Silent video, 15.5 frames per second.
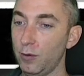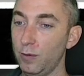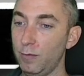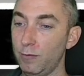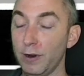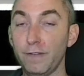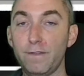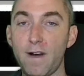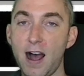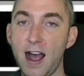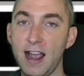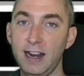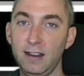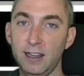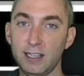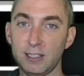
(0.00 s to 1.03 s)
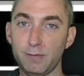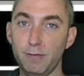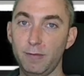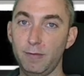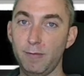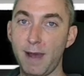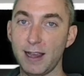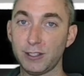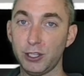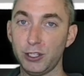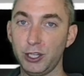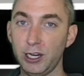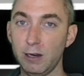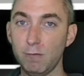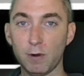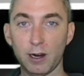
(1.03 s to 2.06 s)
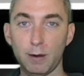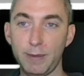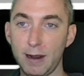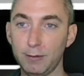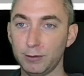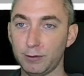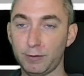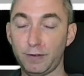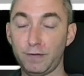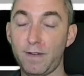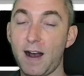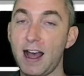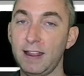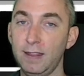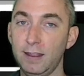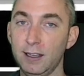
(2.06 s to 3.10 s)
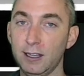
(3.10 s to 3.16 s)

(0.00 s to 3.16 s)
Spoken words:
refine this messaging. We're going to be able to refine